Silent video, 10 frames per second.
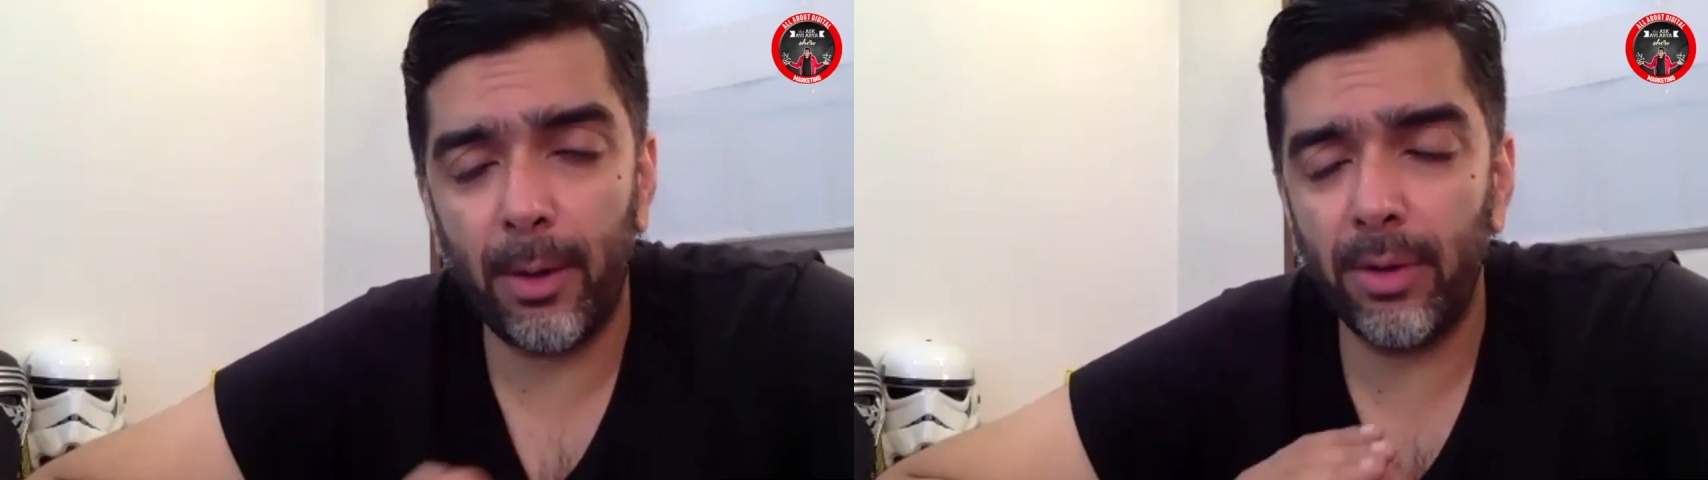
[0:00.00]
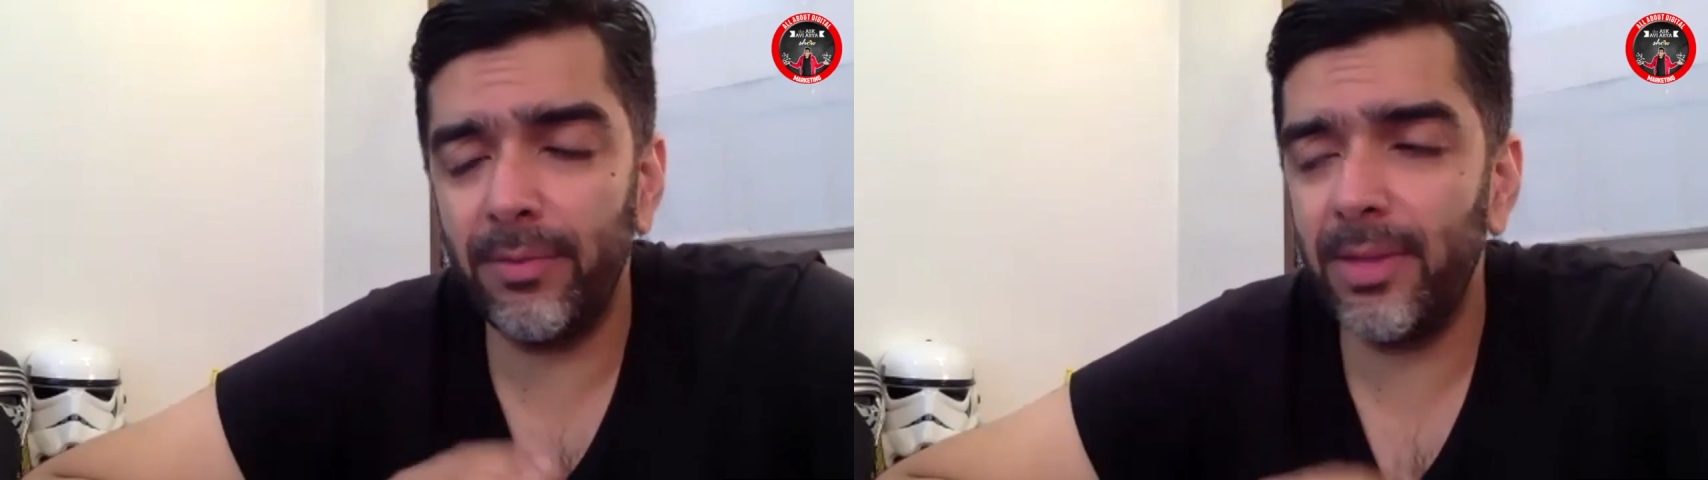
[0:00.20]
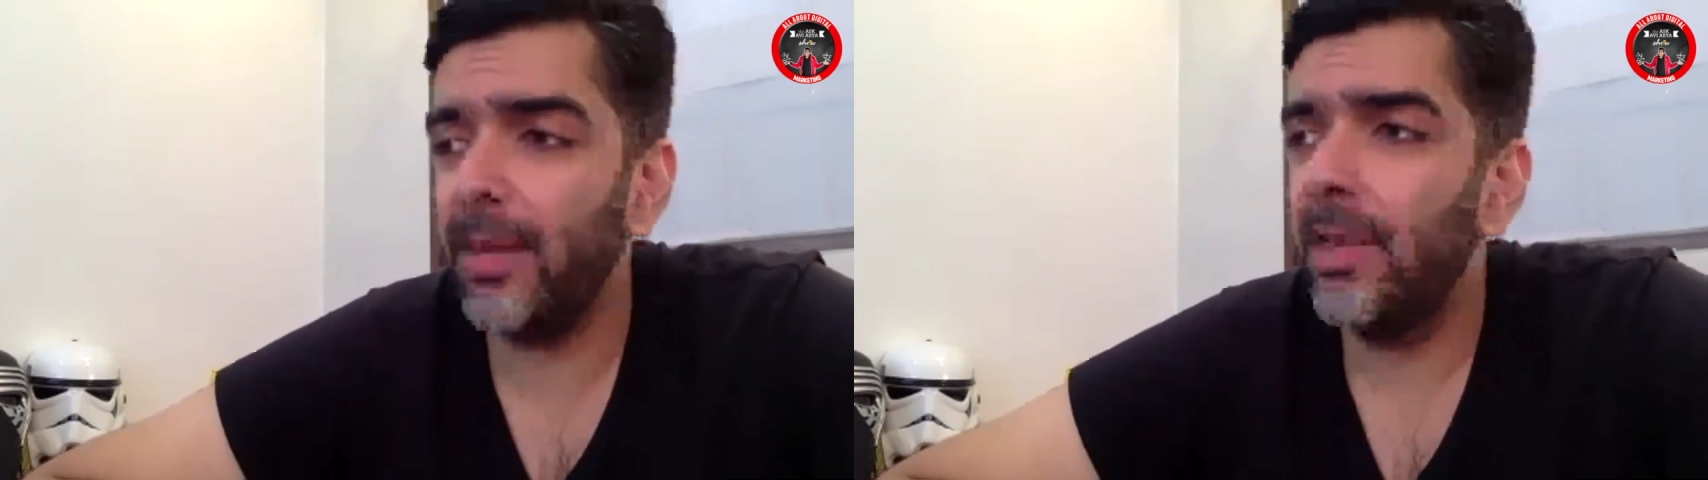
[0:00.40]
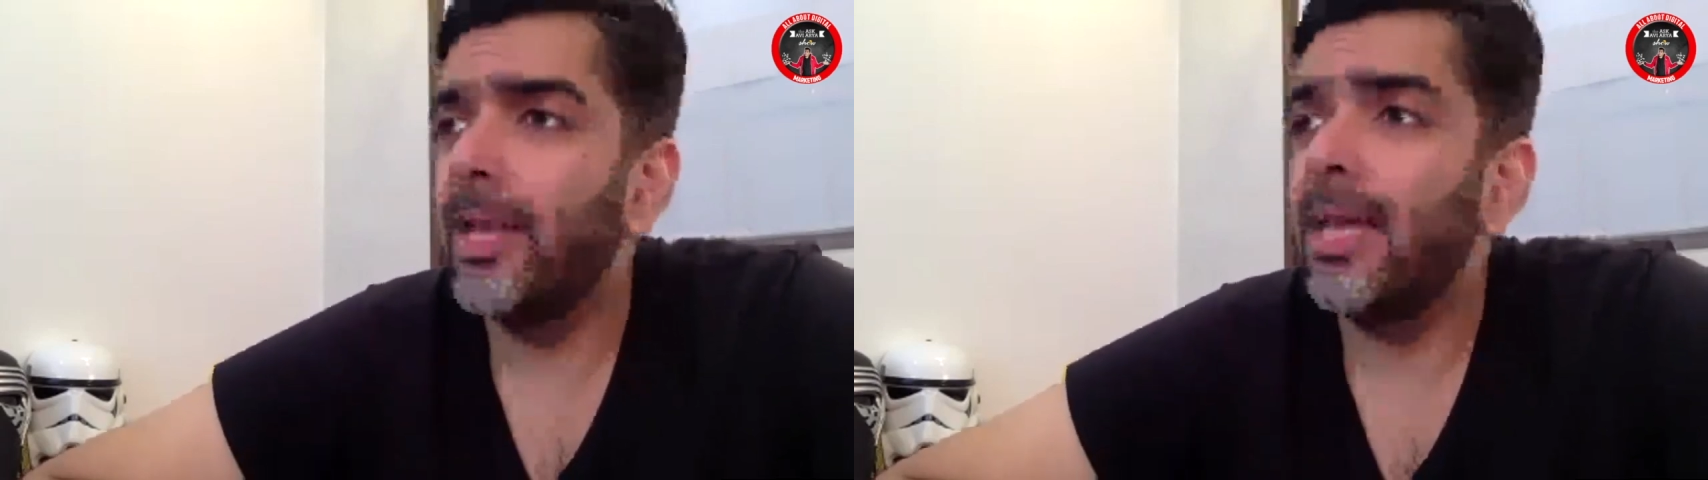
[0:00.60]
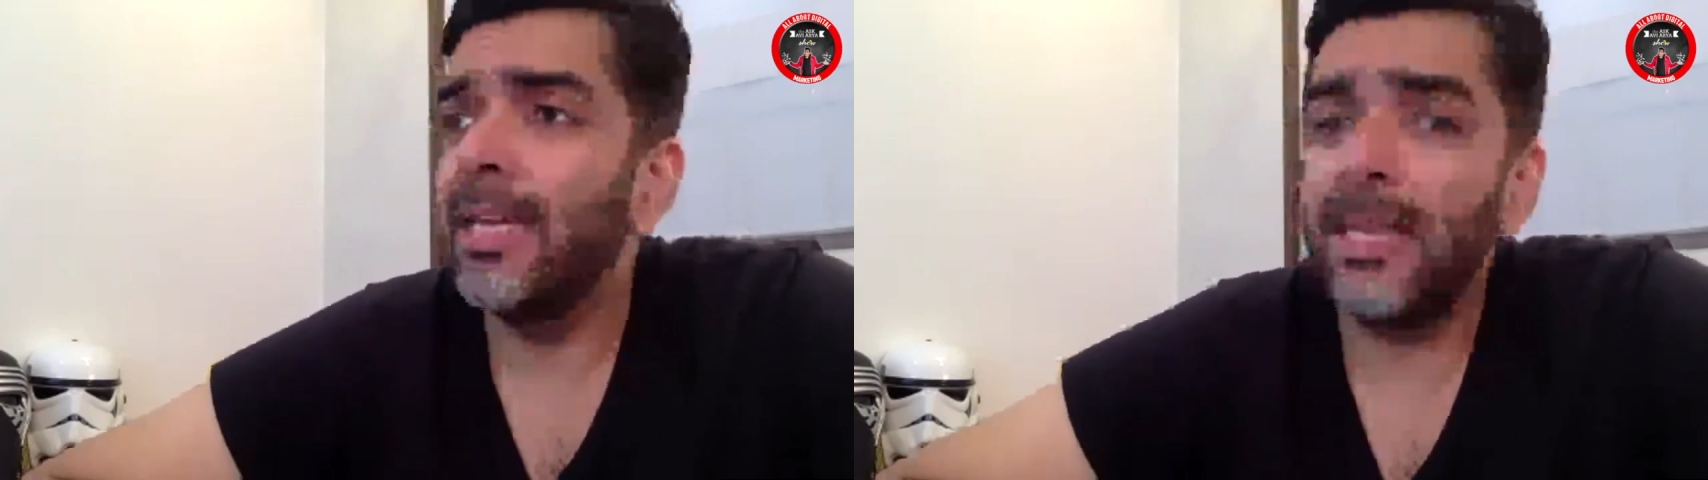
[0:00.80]
all of that.
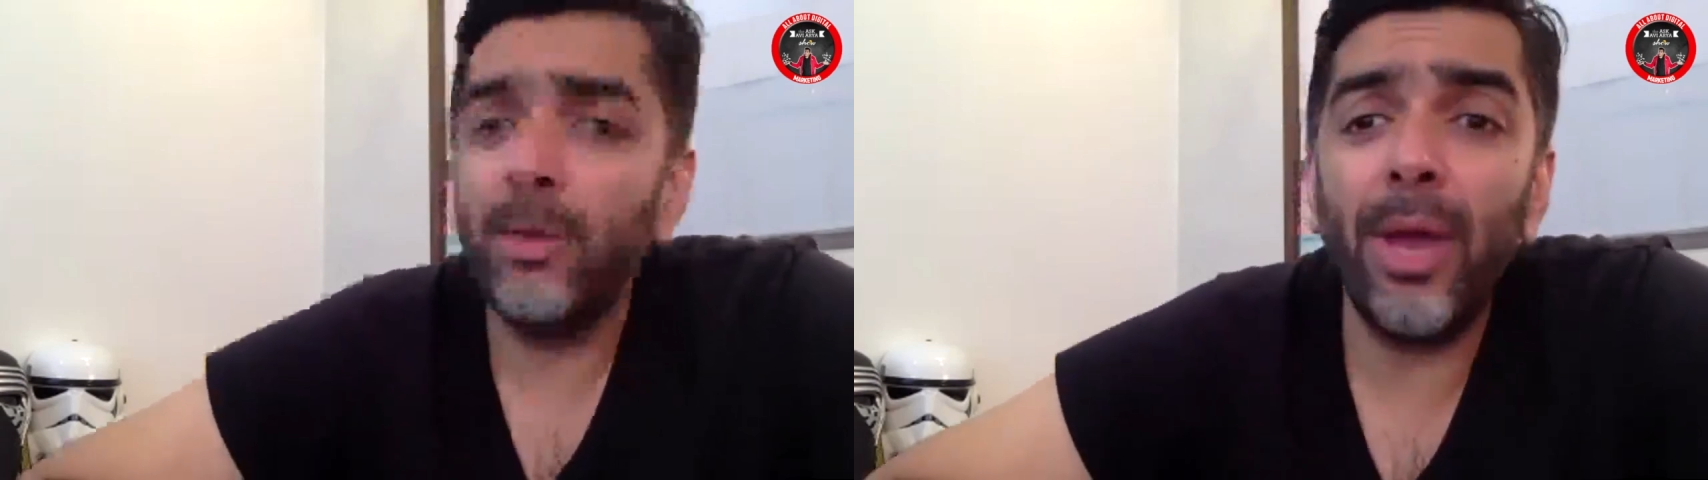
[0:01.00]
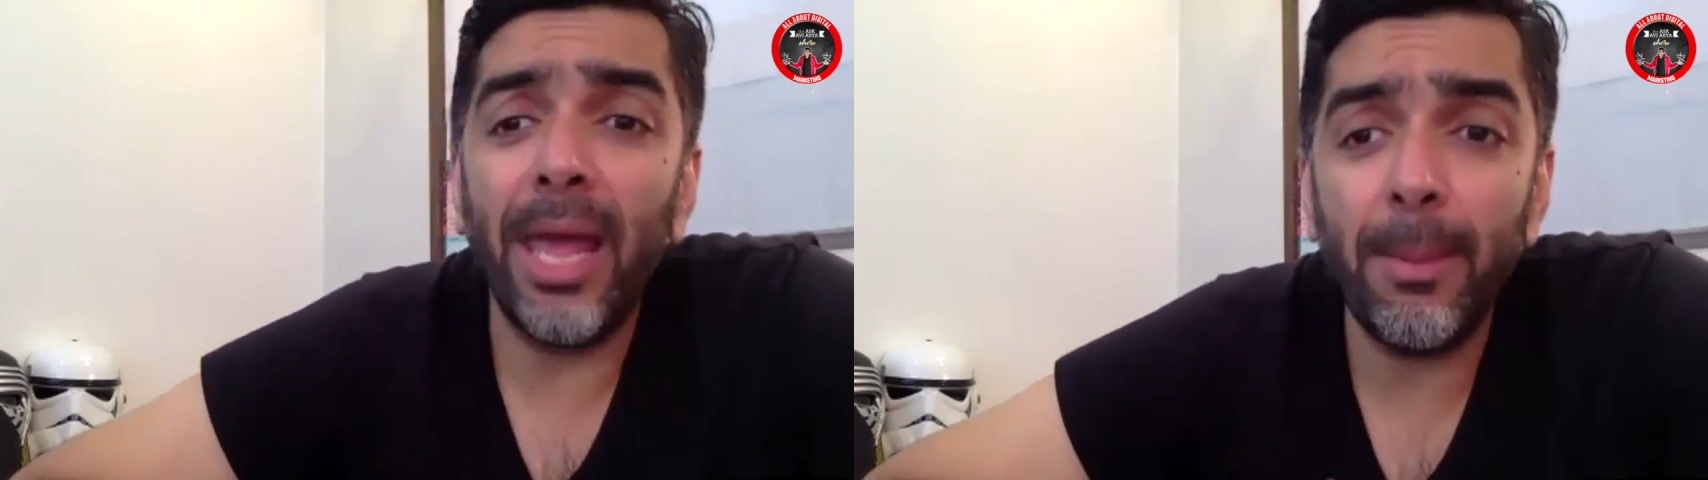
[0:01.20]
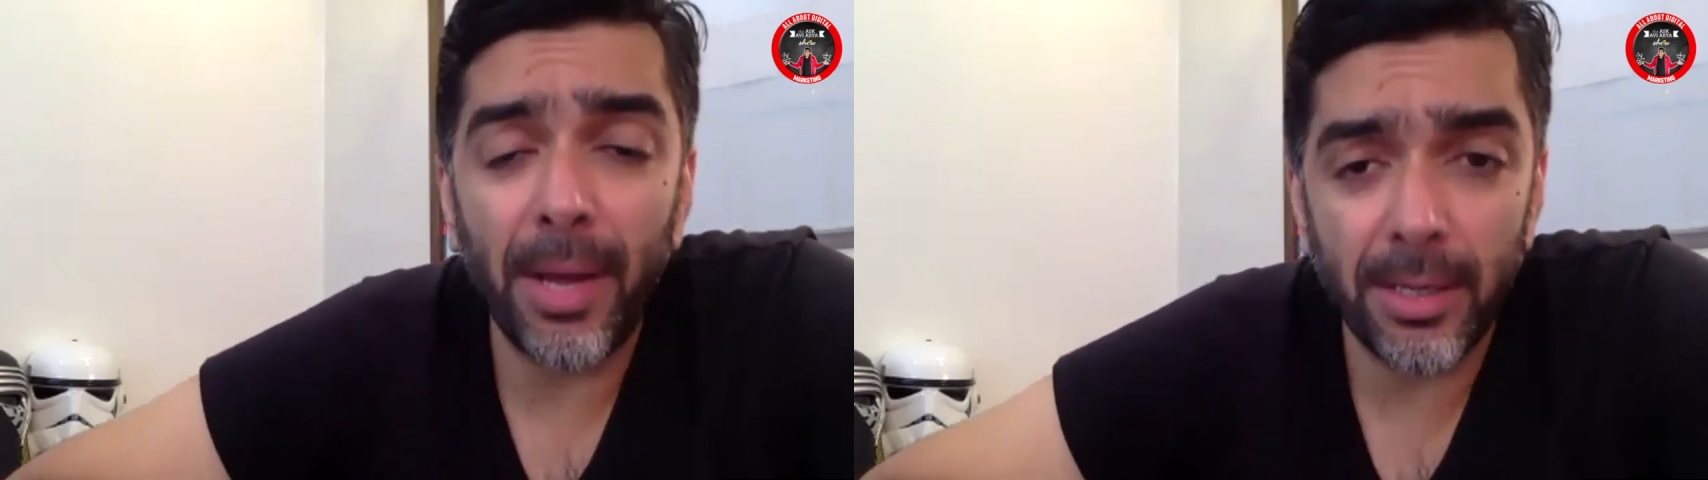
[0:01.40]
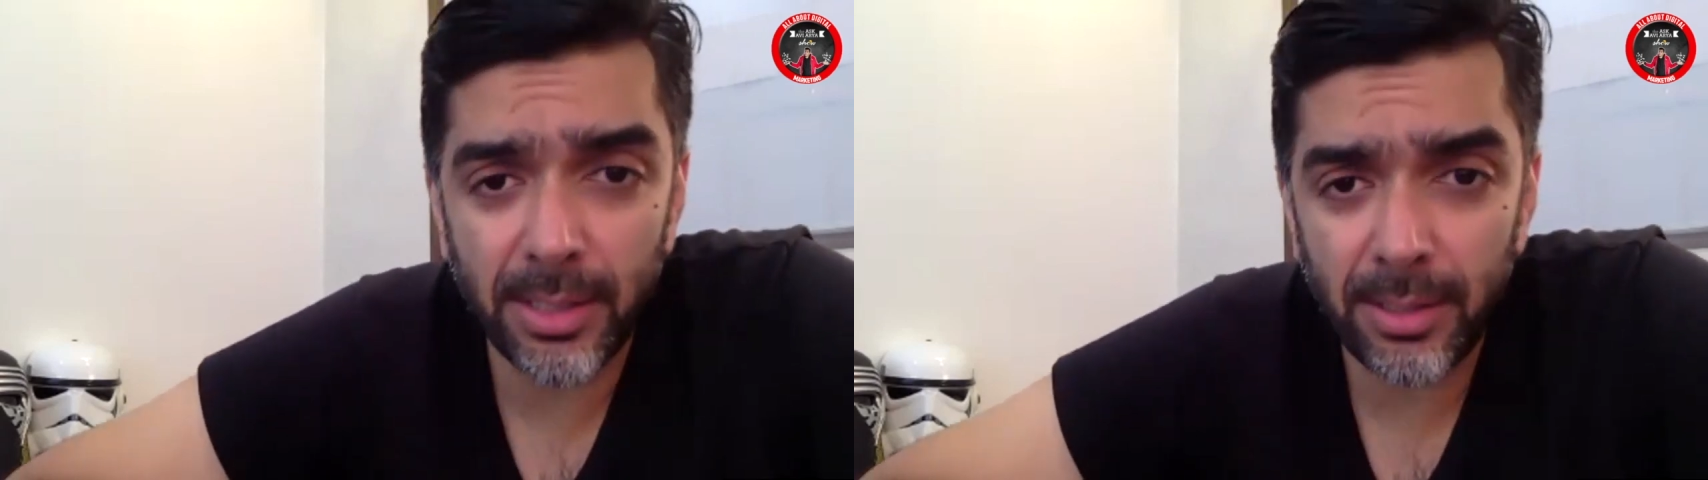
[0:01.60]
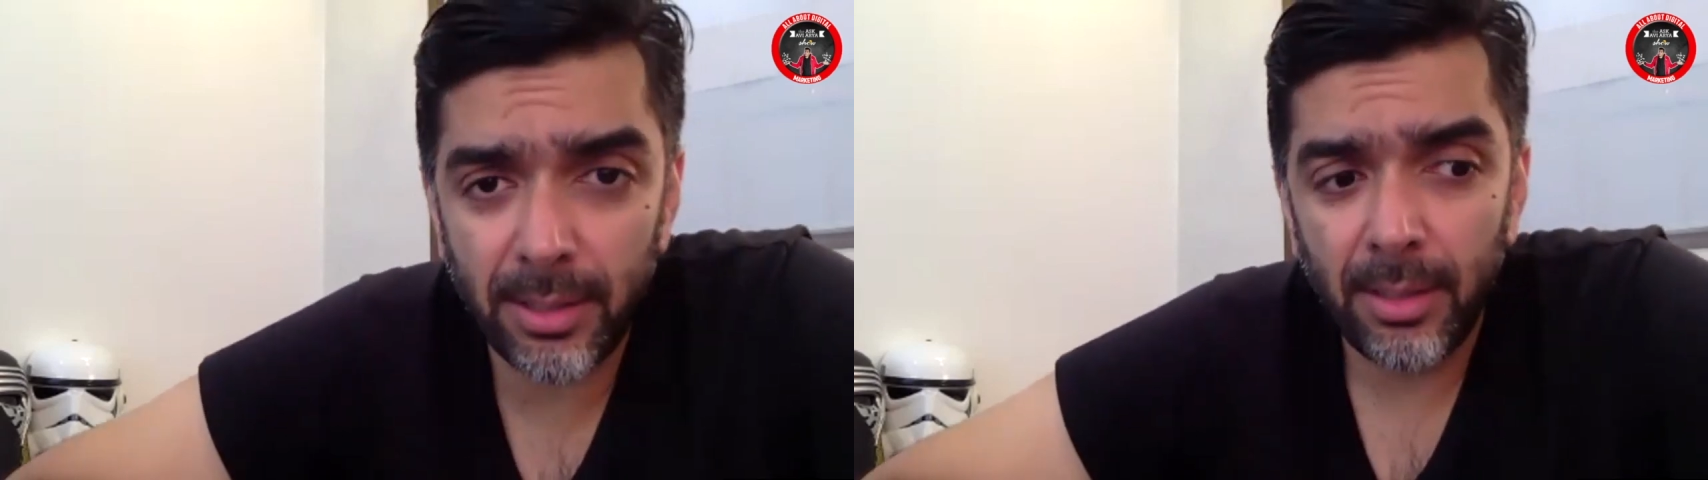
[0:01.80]
Can you help
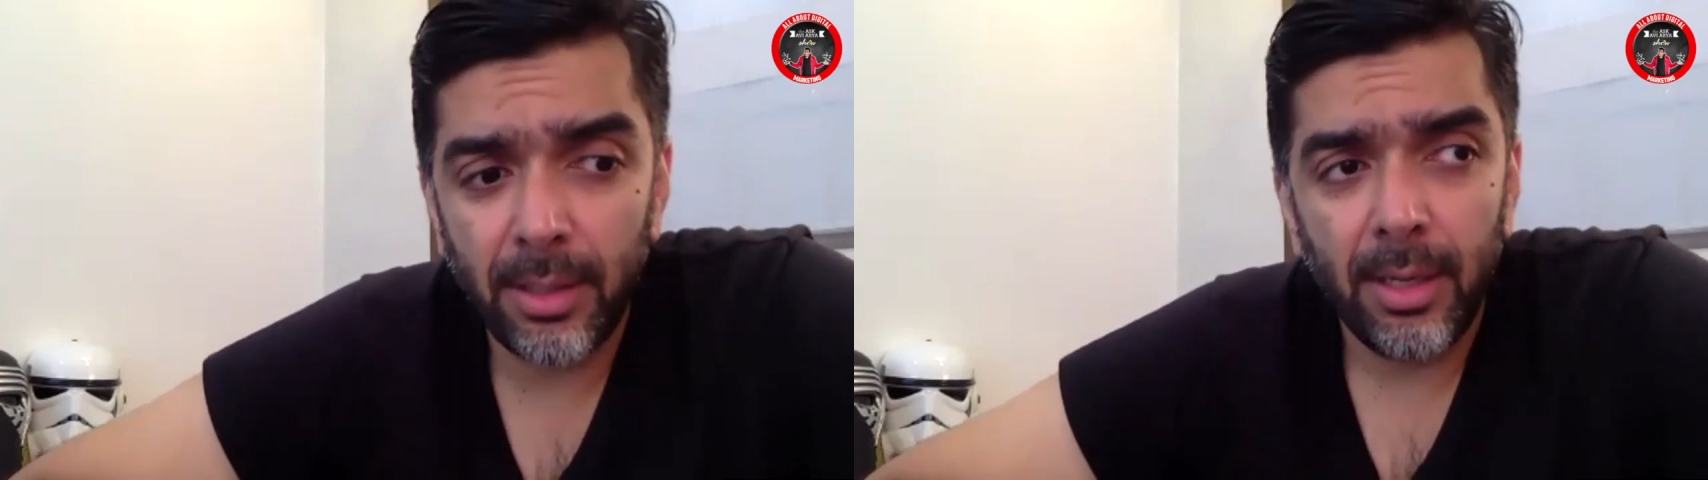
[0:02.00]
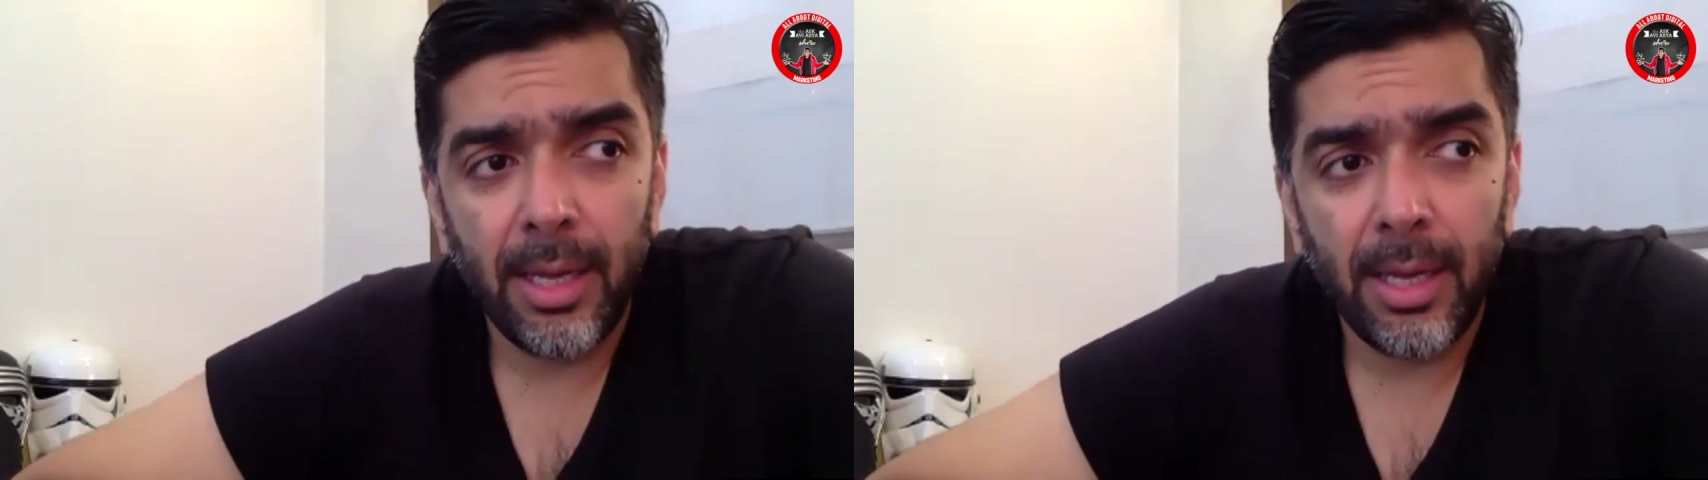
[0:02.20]
us?